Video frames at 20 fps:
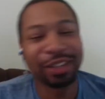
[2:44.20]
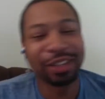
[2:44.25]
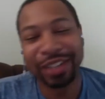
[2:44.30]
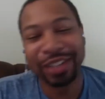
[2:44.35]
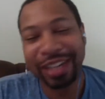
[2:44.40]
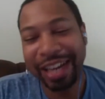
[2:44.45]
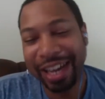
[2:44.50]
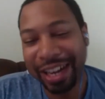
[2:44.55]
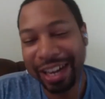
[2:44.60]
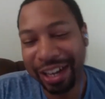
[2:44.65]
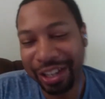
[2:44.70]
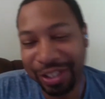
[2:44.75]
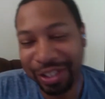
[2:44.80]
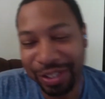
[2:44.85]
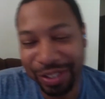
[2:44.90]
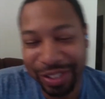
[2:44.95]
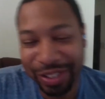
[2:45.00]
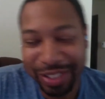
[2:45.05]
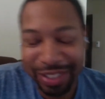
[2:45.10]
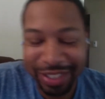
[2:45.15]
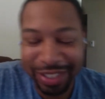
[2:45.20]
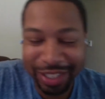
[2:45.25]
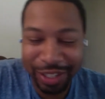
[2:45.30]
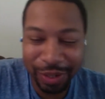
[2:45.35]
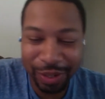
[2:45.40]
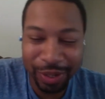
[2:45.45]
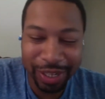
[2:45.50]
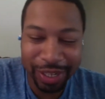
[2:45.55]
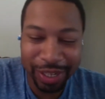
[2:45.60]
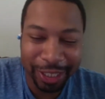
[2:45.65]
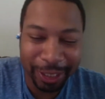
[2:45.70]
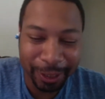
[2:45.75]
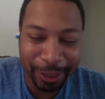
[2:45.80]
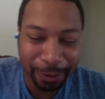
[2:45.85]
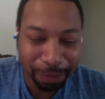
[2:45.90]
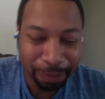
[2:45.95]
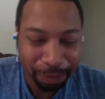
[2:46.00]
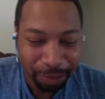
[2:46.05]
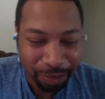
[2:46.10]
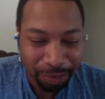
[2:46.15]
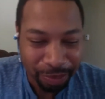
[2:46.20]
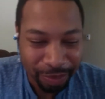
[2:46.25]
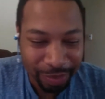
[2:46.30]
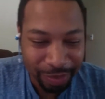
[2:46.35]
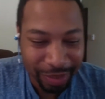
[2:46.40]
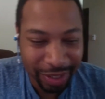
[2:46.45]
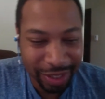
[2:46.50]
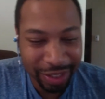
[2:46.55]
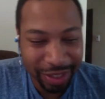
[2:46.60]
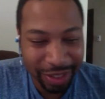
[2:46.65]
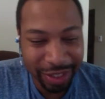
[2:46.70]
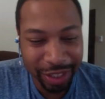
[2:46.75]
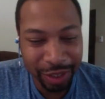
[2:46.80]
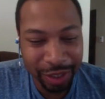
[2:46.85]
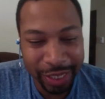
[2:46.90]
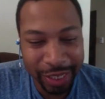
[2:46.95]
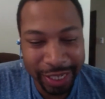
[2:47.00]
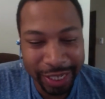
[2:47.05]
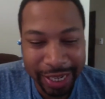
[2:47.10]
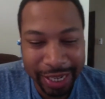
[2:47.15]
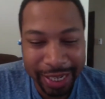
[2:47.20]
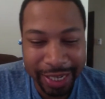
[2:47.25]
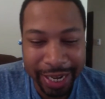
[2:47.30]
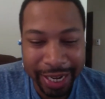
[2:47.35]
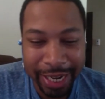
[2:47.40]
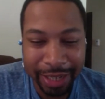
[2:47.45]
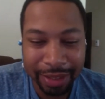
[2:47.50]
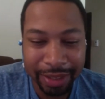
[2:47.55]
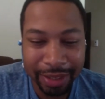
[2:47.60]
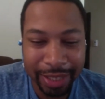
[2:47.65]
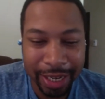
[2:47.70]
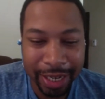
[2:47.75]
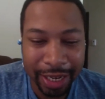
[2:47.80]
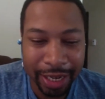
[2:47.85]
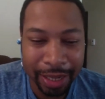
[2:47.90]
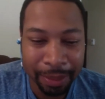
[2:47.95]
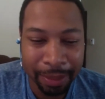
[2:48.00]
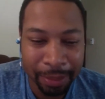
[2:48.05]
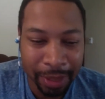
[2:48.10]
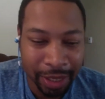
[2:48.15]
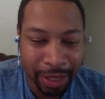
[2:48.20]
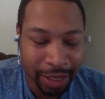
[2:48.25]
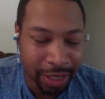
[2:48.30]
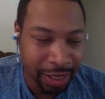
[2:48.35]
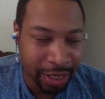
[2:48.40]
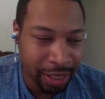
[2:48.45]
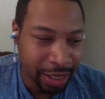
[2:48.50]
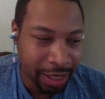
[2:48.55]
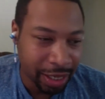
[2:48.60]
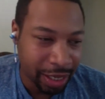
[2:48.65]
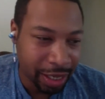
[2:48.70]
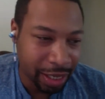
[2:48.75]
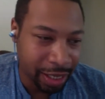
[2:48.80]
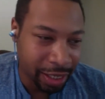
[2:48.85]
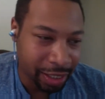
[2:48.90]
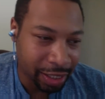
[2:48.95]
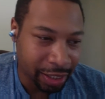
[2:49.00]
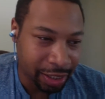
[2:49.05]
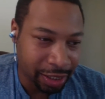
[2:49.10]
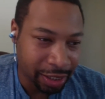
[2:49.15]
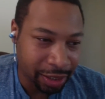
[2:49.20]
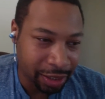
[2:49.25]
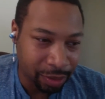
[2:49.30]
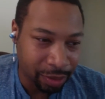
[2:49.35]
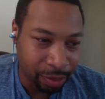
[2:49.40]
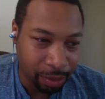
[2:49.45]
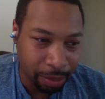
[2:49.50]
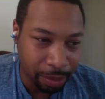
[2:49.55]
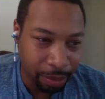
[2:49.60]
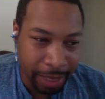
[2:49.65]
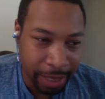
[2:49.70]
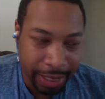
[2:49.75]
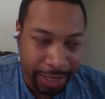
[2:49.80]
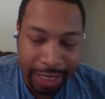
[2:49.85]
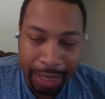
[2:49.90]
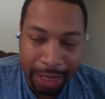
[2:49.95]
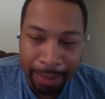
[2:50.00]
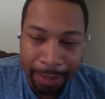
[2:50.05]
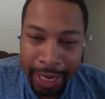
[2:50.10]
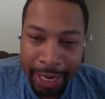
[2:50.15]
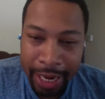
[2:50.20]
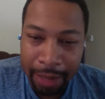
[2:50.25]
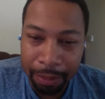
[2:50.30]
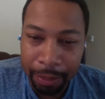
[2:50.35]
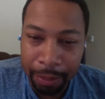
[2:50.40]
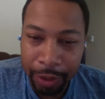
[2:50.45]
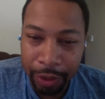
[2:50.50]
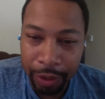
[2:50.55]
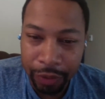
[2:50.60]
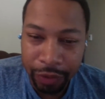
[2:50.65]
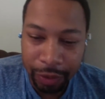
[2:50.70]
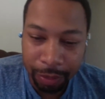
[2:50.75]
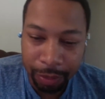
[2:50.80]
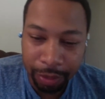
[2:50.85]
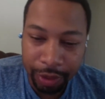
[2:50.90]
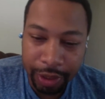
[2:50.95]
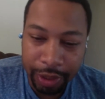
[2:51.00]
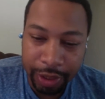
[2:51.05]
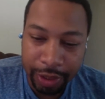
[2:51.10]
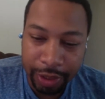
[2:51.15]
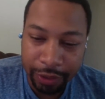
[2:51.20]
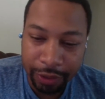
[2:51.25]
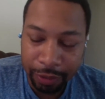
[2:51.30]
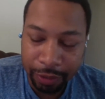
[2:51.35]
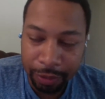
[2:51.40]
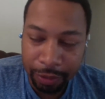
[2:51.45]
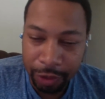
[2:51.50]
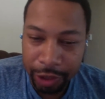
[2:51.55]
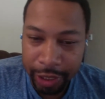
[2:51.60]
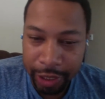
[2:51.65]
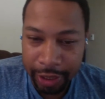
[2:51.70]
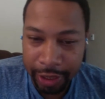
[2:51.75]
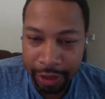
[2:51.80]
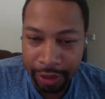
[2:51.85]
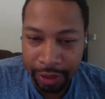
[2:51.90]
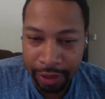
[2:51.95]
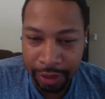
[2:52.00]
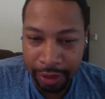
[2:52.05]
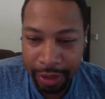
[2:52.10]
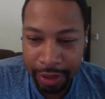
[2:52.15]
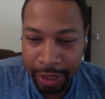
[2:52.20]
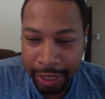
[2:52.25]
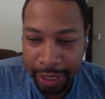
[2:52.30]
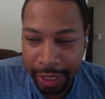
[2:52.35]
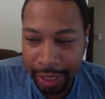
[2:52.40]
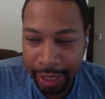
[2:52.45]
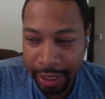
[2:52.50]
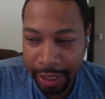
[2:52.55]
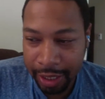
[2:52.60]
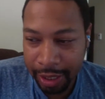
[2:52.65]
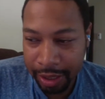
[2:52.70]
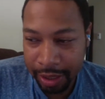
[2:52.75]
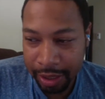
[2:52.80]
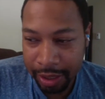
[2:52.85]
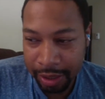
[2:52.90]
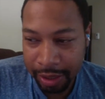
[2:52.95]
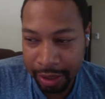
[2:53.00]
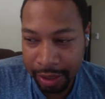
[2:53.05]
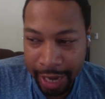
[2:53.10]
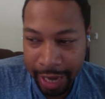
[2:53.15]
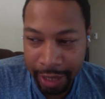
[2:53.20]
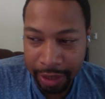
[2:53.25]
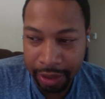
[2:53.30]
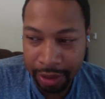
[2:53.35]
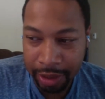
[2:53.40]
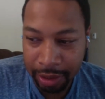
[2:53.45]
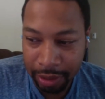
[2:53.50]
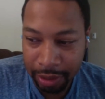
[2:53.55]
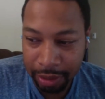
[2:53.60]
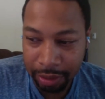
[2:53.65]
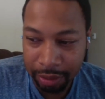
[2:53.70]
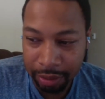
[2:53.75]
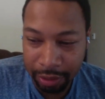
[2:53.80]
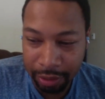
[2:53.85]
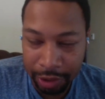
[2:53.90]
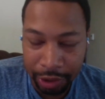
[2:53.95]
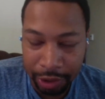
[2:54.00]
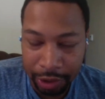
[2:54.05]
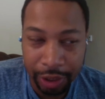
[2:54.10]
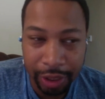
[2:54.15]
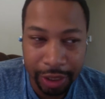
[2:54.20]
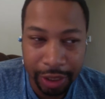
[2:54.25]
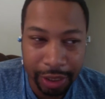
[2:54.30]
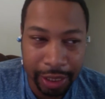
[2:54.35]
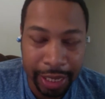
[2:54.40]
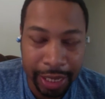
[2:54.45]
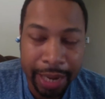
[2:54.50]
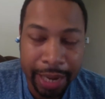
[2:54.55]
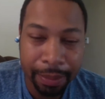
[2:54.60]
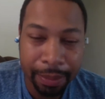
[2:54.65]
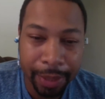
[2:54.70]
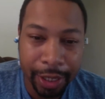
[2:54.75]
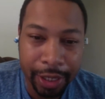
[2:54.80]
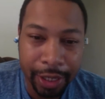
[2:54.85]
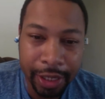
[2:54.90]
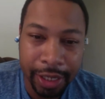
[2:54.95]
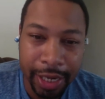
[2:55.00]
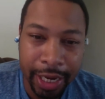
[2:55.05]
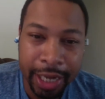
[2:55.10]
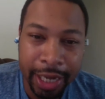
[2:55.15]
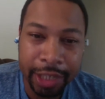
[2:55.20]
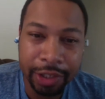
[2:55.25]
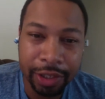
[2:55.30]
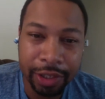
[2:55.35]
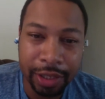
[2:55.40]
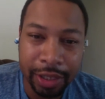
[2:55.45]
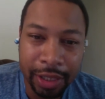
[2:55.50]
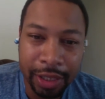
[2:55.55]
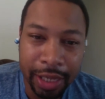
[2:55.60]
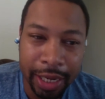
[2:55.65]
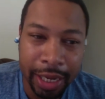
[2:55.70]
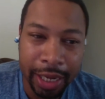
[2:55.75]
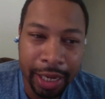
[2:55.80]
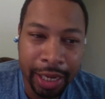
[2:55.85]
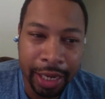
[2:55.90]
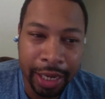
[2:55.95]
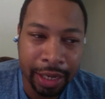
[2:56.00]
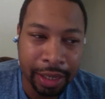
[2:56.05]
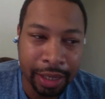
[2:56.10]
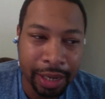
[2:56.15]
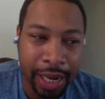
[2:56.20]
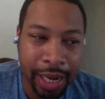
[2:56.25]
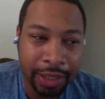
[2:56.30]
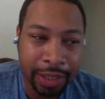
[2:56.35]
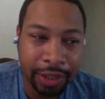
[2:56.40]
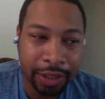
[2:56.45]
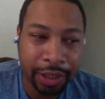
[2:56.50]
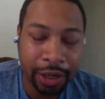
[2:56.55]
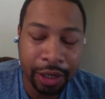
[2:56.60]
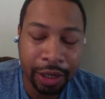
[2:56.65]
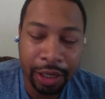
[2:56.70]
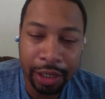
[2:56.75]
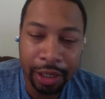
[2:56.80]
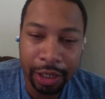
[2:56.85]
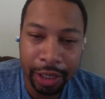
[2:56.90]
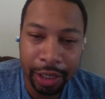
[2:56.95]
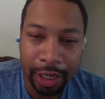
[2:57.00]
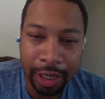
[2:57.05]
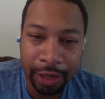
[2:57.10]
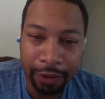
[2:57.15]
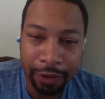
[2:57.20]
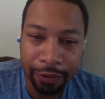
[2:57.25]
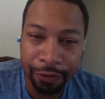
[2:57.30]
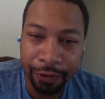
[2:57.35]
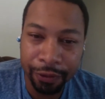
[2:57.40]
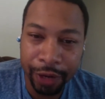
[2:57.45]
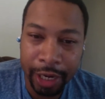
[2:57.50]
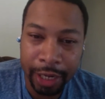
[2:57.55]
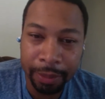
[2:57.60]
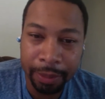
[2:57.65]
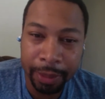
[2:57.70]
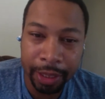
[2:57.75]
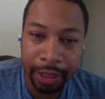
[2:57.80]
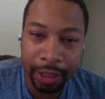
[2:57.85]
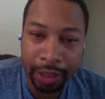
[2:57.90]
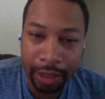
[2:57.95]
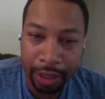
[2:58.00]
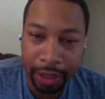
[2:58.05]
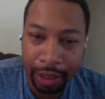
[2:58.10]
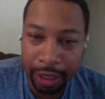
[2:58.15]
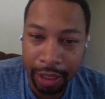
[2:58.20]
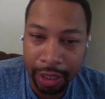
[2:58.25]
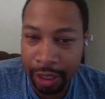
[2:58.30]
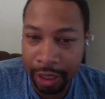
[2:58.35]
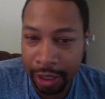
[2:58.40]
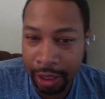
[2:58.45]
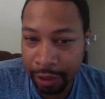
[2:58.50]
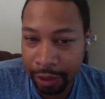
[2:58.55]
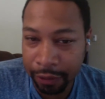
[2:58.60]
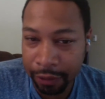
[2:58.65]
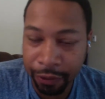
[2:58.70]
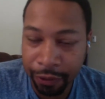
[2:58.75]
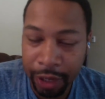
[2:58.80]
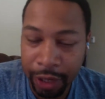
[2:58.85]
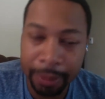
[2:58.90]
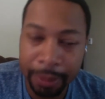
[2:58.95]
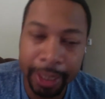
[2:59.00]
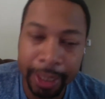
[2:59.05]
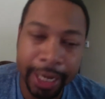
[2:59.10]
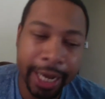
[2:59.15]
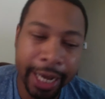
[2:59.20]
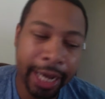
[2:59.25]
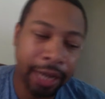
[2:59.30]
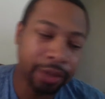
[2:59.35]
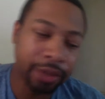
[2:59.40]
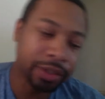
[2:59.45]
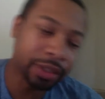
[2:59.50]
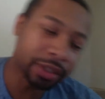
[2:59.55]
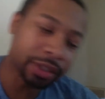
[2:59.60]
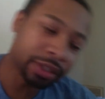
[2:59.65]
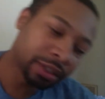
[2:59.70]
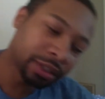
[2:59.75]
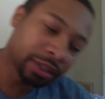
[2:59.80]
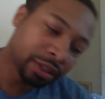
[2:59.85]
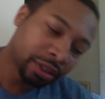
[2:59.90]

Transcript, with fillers: not at all. So, uh, so in that downtime, uh, by the time I got moved to prison from jail, they uh, had a good library actually, and I started looking at framing, uh, framing houses,